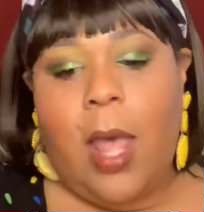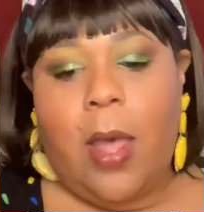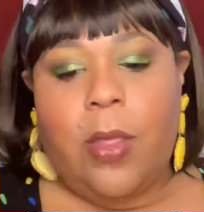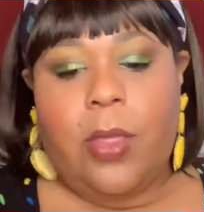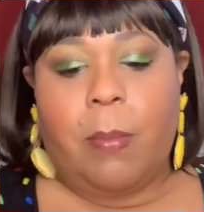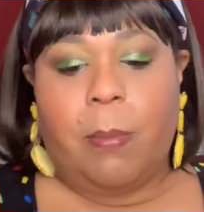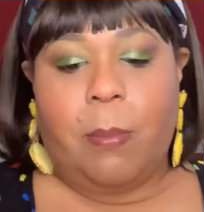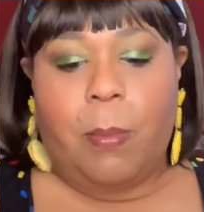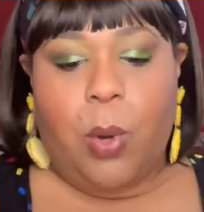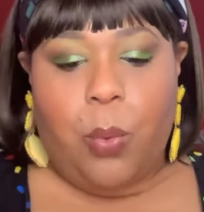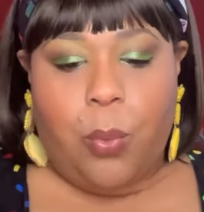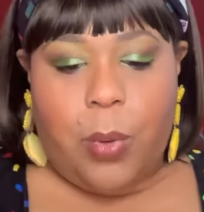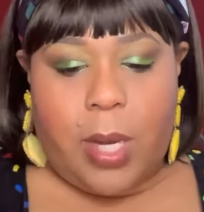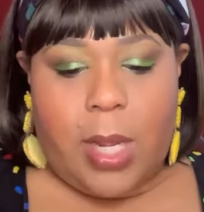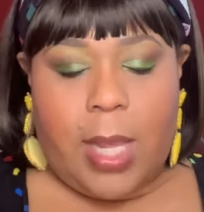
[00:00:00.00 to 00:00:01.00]
The
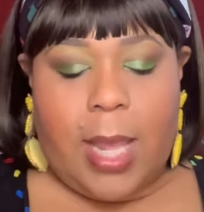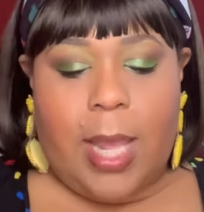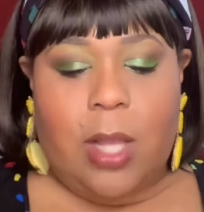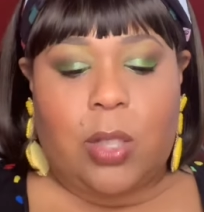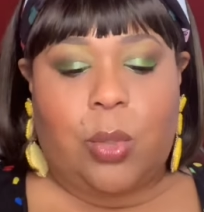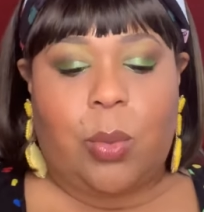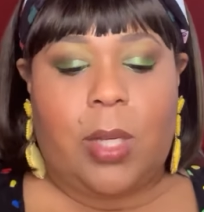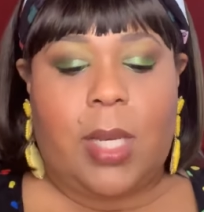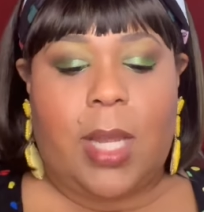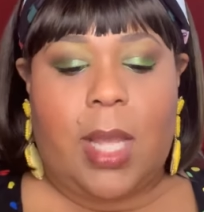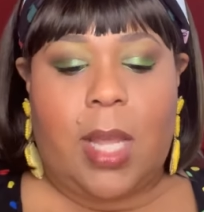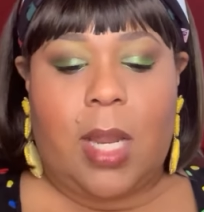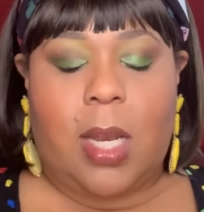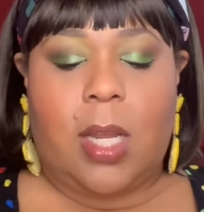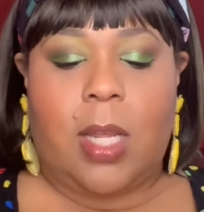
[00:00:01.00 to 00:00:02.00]
Marie
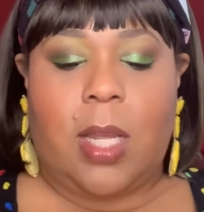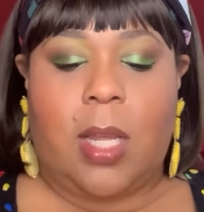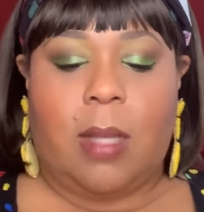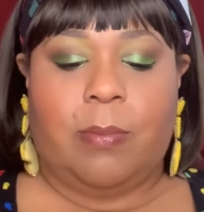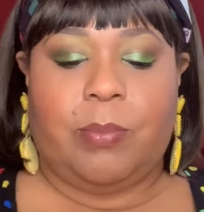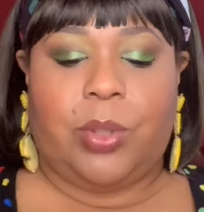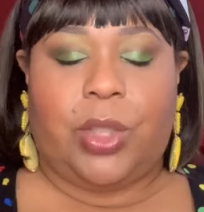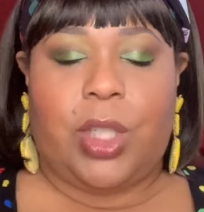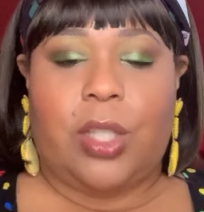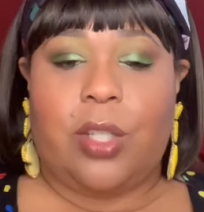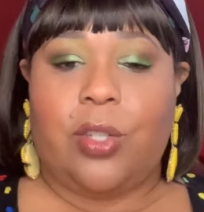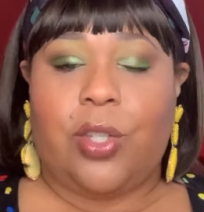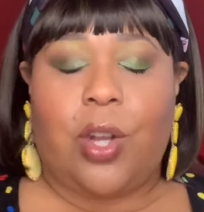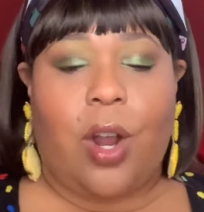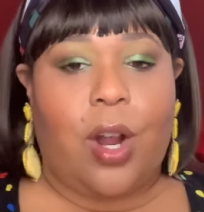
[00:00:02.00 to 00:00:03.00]
Antoinette, she's
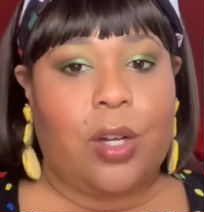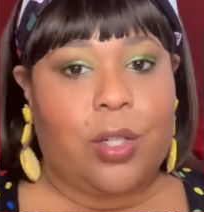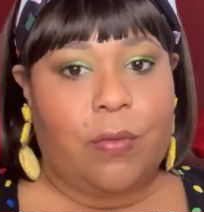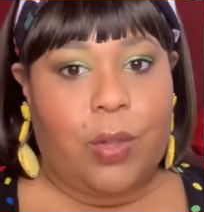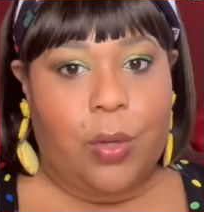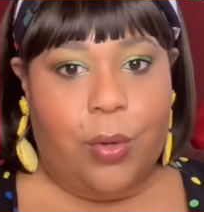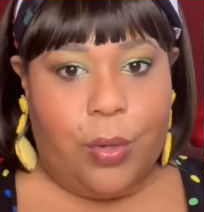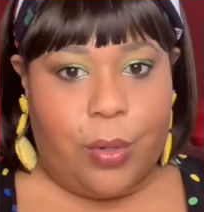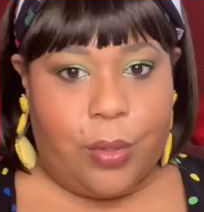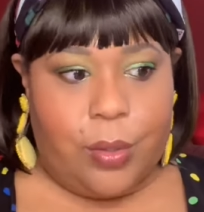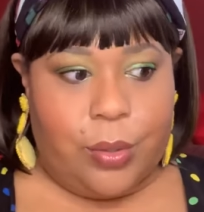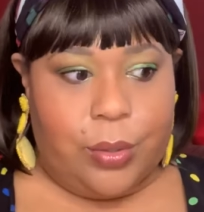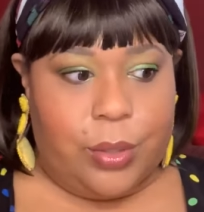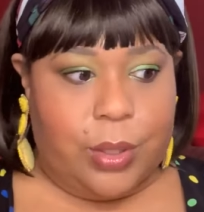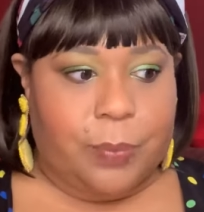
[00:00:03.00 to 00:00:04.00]
in charge of the
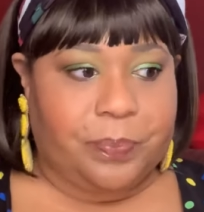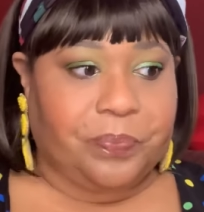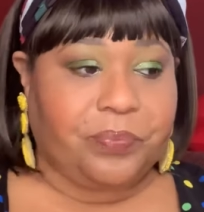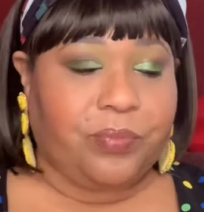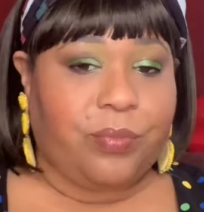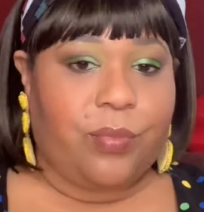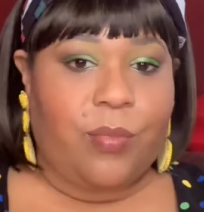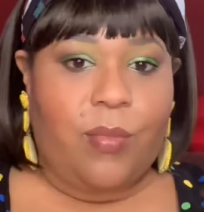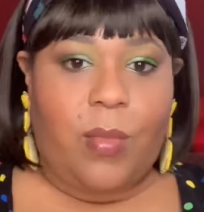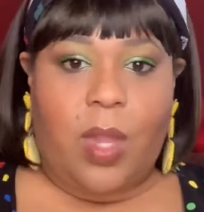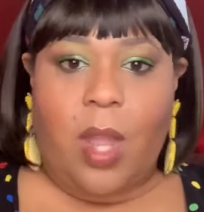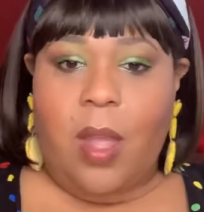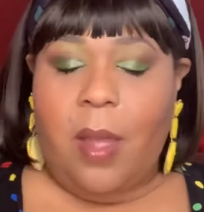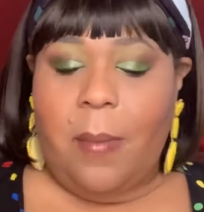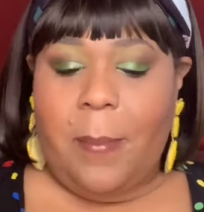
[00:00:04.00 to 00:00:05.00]
girls
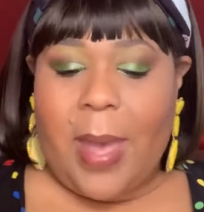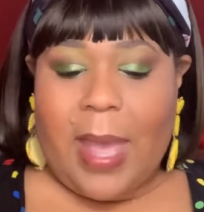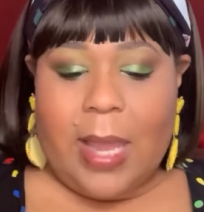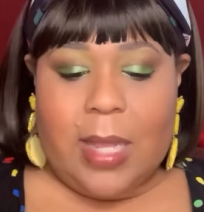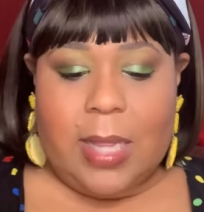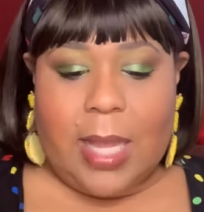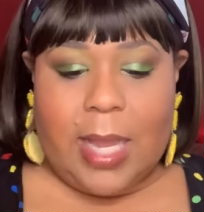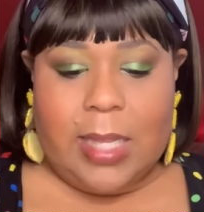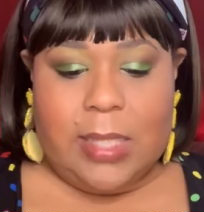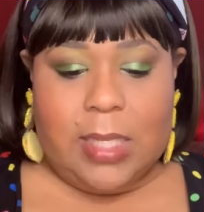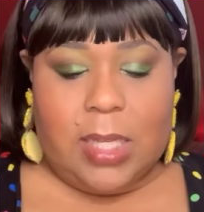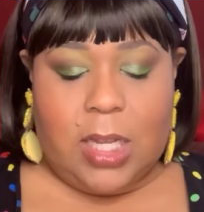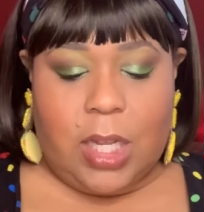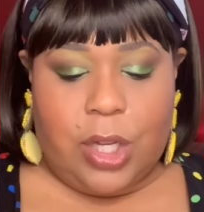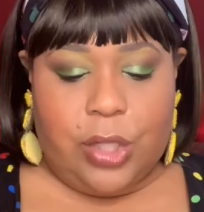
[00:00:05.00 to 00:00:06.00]
back in the
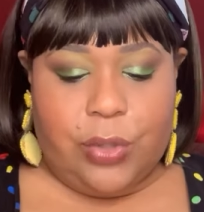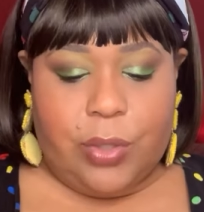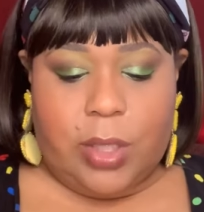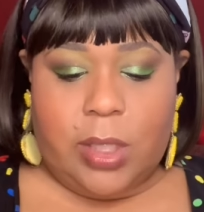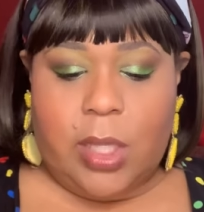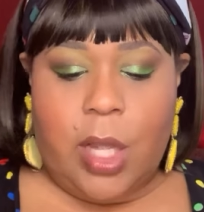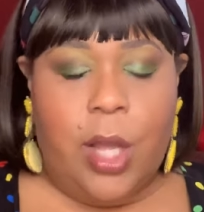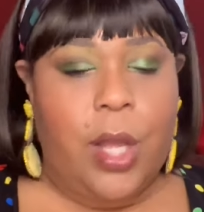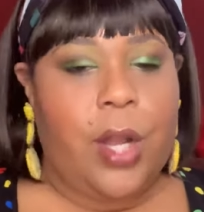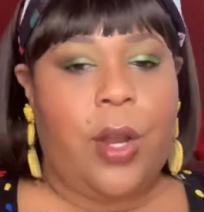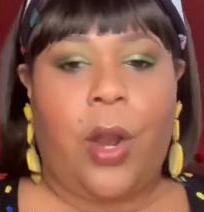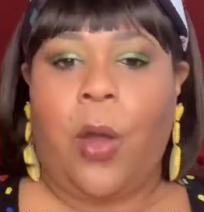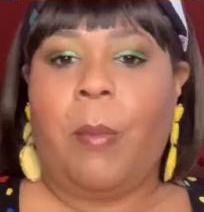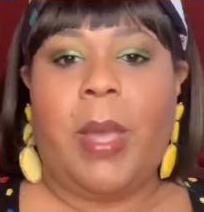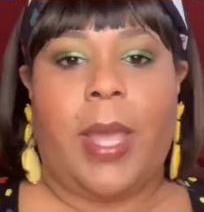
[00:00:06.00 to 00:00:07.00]
1800s.
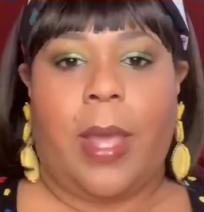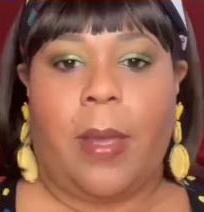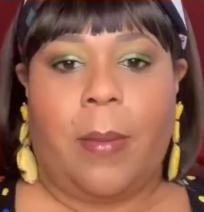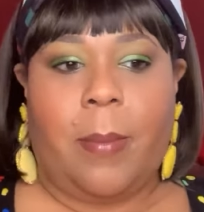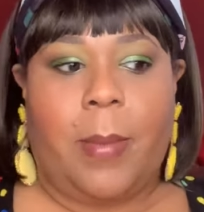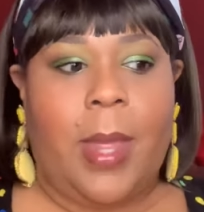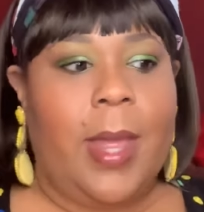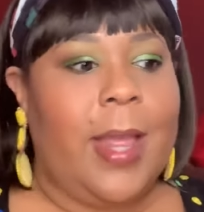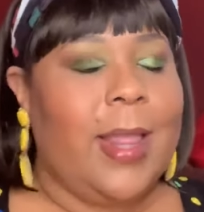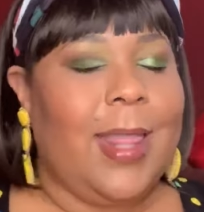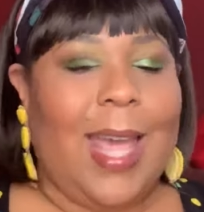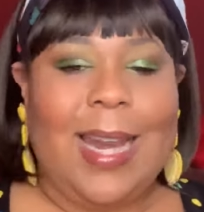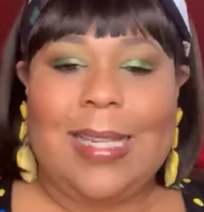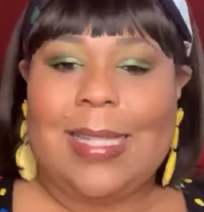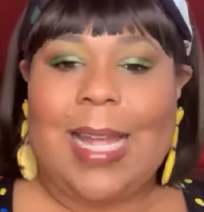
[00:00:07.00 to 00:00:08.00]
No ma'am.
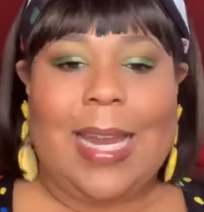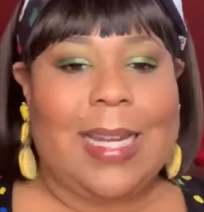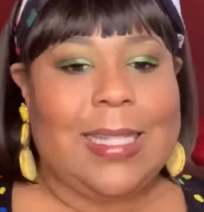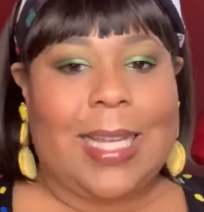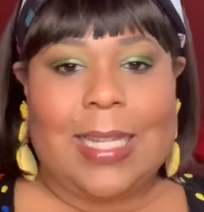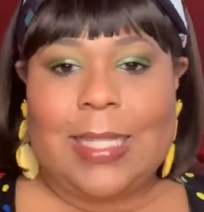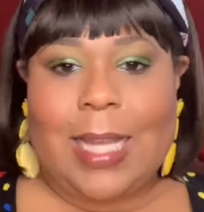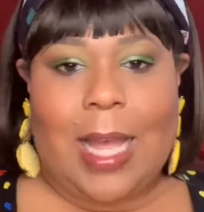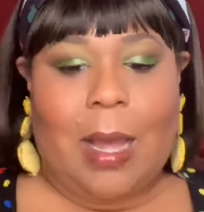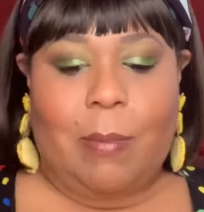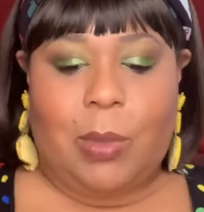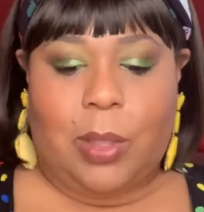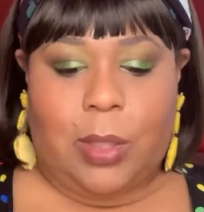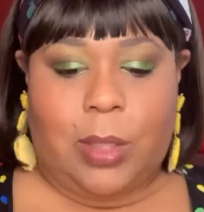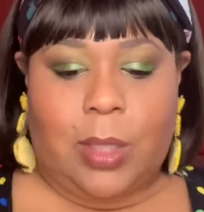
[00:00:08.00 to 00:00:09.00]
That is not a
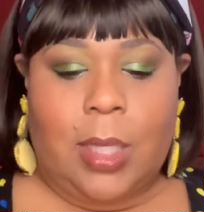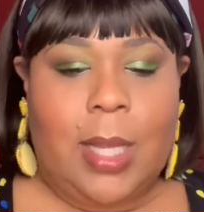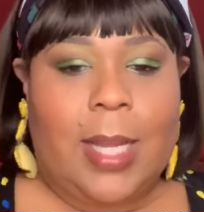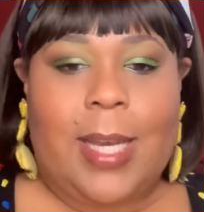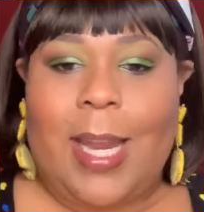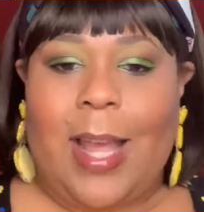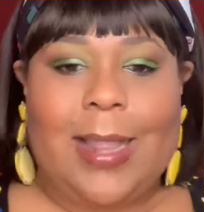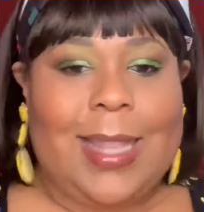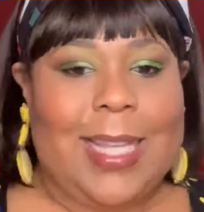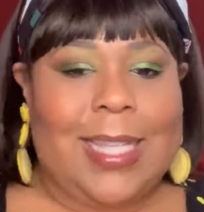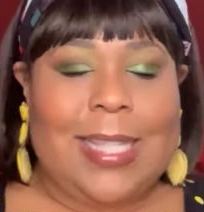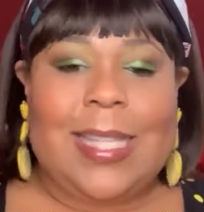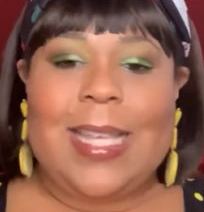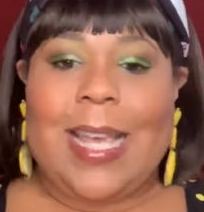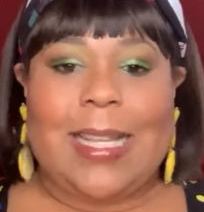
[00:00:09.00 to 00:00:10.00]
daytime look. Now
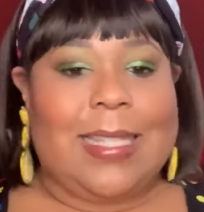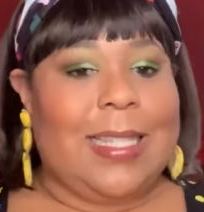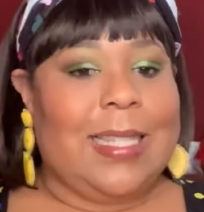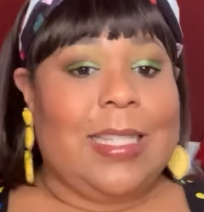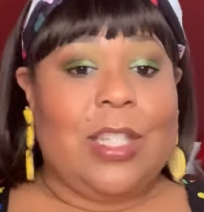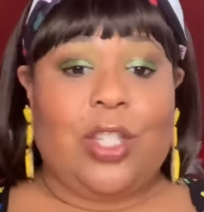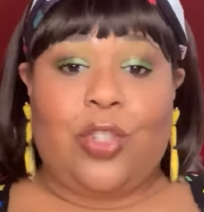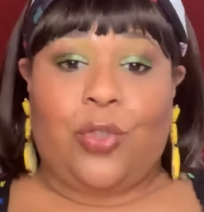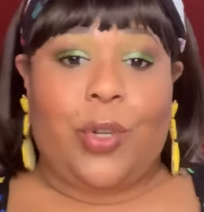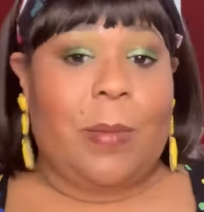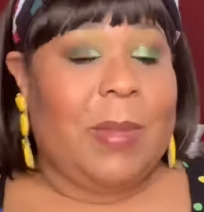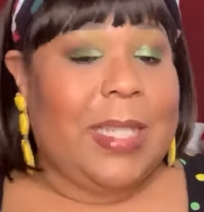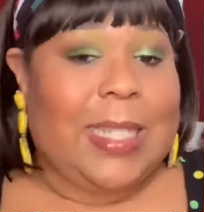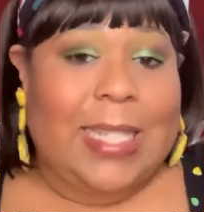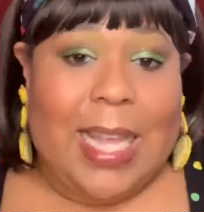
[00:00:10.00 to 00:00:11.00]
this, yes, this is
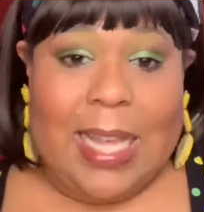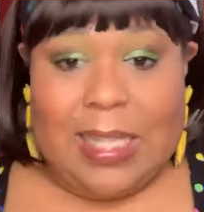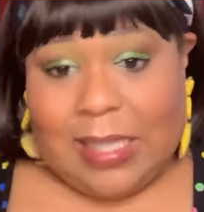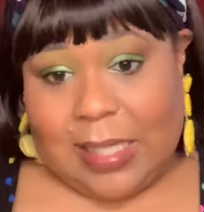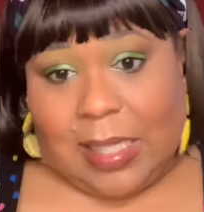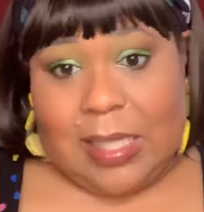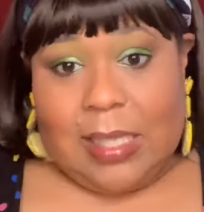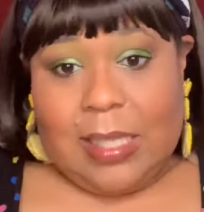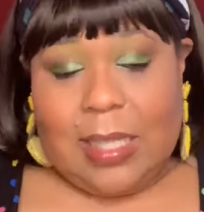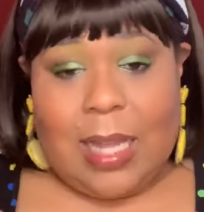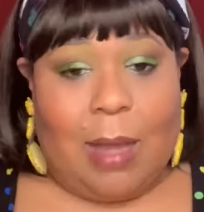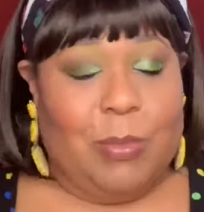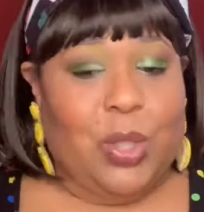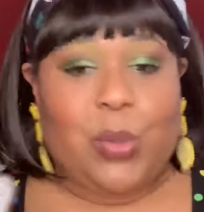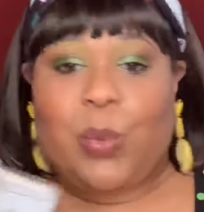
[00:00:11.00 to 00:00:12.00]
extremely sexy.
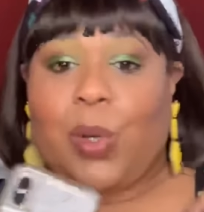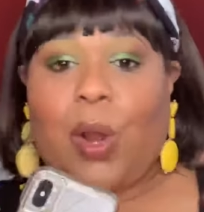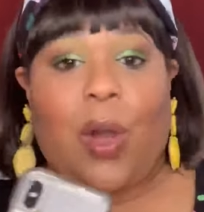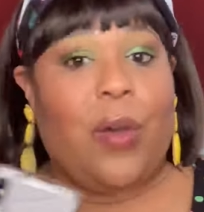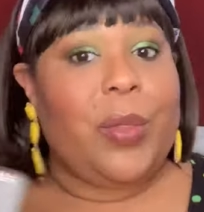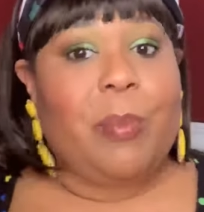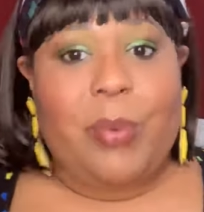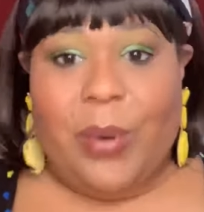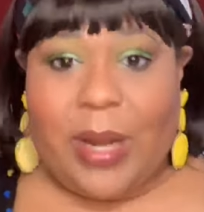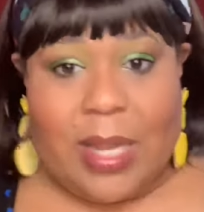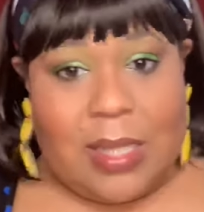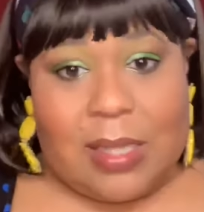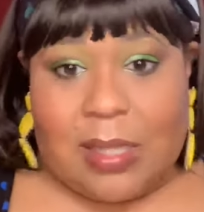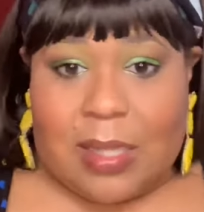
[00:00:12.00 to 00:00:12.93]
I'm showing all the breasts